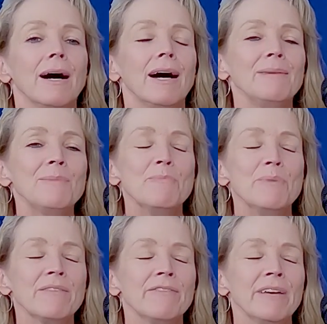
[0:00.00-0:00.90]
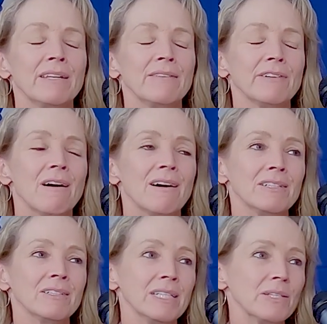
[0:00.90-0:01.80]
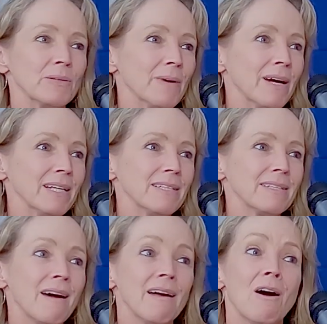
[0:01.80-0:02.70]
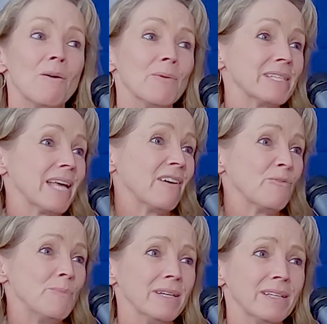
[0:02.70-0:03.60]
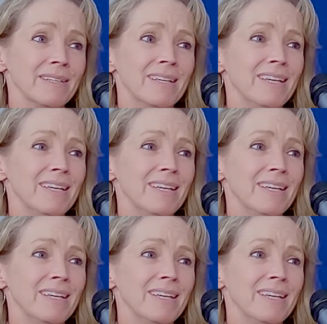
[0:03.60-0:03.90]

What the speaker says: I'm a big fan of Condoleezza Rice. I always have been.